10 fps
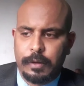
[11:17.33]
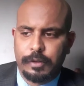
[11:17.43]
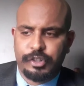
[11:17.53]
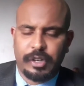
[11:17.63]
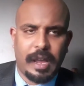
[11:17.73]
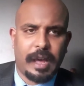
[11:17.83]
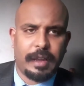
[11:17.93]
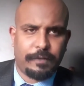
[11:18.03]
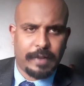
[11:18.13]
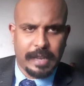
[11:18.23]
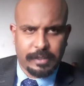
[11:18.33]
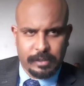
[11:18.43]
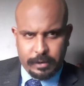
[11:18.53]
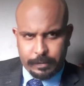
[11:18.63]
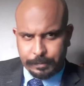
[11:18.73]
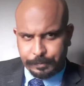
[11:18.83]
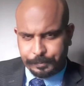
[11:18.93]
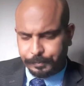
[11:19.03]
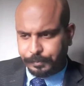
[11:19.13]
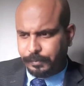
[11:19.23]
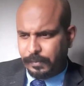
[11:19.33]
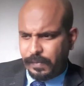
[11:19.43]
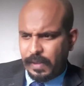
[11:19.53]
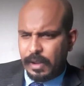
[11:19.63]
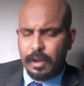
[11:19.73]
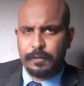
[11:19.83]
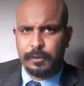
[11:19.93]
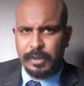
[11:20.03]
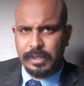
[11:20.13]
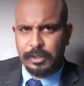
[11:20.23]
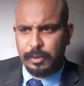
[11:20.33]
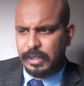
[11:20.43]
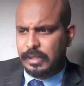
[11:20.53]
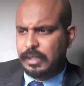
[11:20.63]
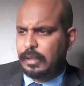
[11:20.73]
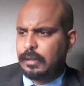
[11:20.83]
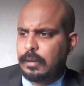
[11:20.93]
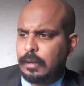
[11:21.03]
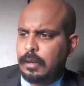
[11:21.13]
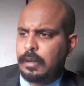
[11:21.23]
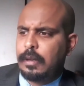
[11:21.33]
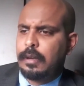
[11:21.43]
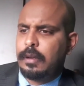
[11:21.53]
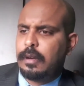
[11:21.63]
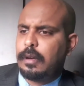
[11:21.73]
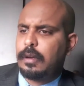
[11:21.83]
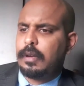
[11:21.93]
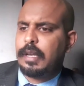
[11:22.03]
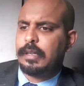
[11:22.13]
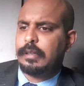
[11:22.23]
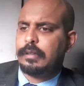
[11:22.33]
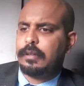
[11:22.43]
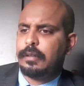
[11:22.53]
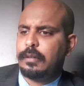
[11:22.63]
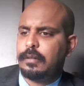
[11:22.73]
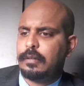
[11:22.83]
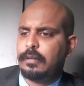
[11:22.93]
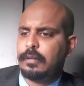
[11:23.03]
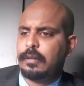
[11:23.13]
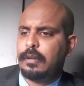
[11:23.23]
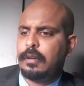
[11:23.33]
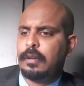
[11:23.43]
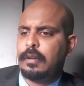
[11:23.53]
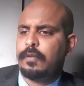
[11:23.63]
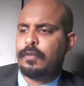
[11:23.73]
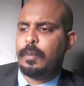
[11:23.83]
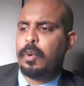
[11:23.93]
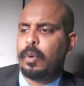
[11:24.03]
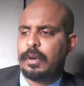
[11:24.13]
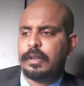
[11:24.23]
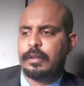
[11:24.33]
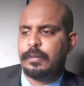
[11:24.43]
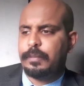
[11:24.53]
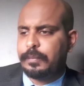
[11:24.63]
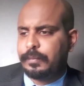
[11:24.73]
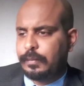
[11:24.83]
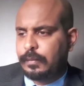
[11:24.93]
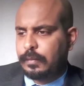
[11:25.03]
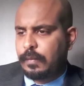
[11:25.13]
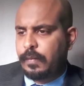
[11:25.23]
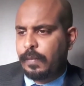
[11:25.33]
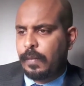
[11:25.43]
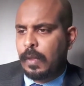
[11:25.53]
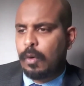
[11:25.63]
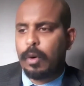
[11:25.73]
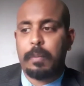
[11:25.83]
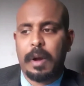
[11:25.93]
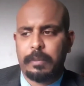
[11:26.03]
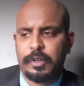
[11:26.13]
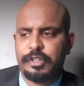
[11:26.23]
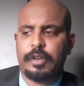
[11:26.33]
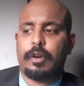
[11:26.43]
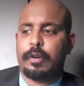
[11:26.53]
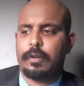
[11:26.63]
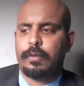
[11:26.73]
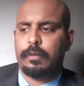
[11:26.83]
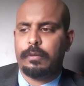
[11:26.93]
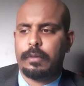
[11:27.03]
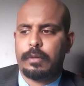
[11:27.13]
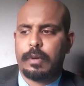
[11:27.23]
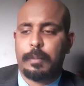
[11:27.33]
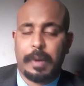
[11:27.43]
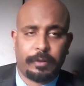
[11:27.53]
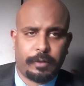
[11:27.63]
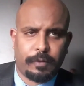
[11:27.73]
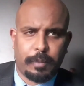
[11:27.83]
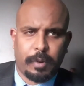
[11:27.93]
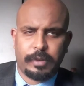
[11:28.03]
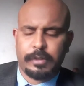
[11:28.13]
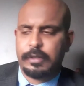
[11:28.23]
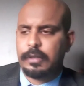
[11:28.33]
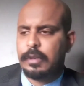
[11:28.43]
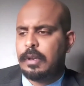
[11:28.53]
July of last year, of 2020, had reported or published an article about the reports,